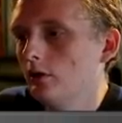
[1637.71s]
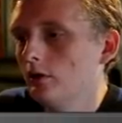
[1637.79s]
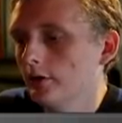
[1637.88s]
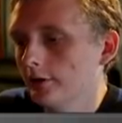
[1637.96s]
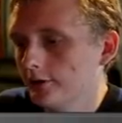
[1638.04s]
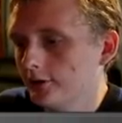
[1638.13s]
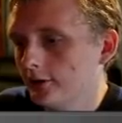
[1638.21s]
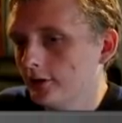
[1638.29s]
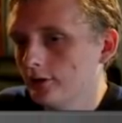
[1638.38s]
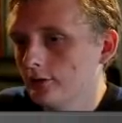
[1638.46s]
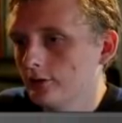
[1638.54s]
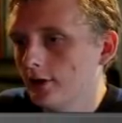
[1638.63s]
Well, at least he
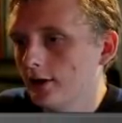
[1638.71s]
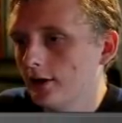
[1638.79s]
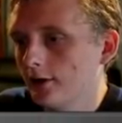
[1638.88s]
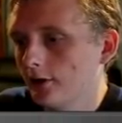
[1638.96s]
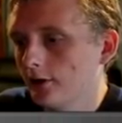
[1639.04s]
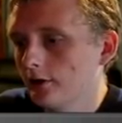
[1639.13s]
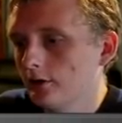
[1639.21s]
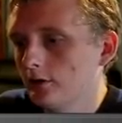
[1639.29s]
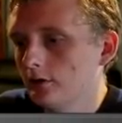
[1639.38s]
didn't use that on our